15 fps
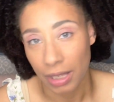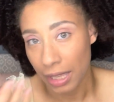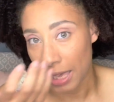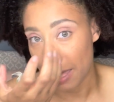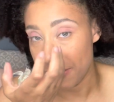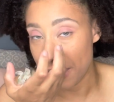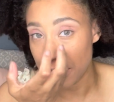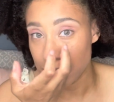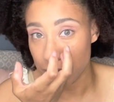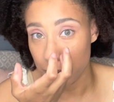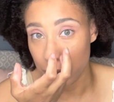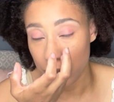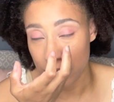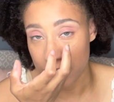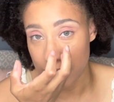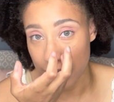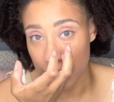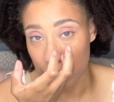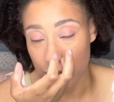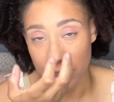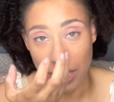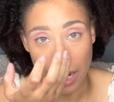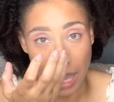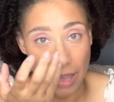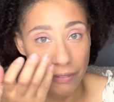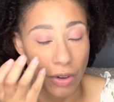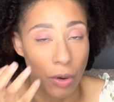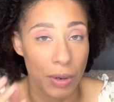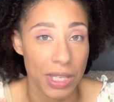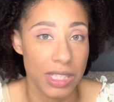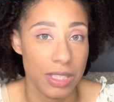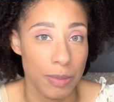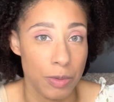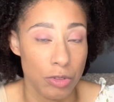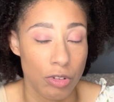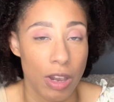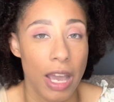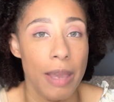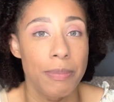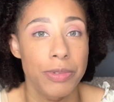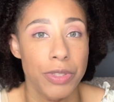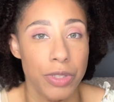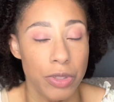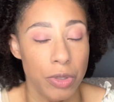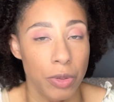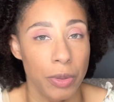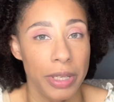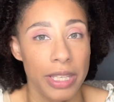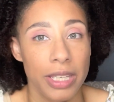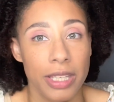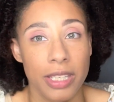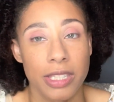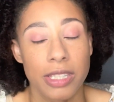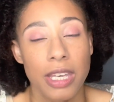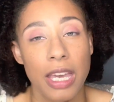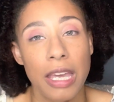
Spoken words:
And that's the beauty standard that I've always subscribed to, is